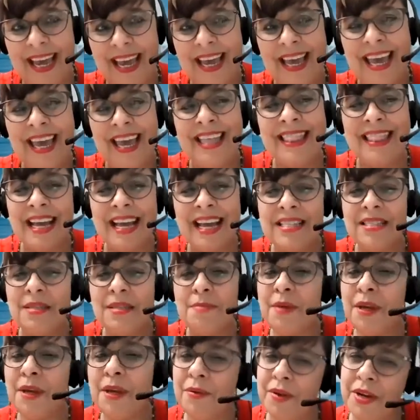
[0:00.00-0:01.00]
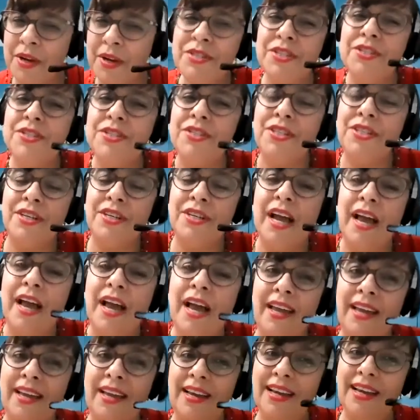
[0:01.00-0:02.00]
And that's my question
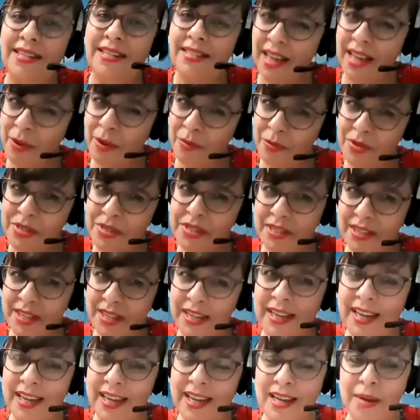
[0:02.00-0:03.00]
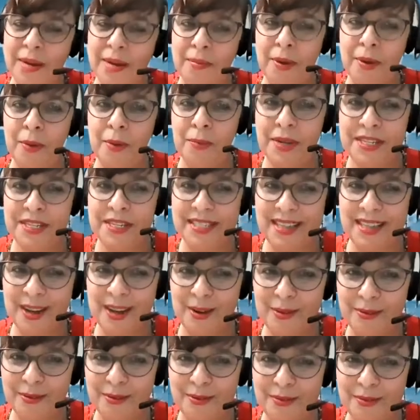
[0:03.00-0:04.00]
today, because I was thinking about
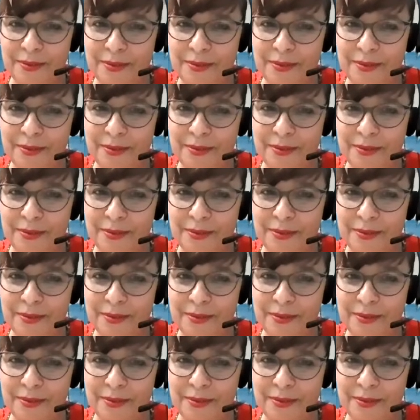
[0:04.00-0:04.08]
myself.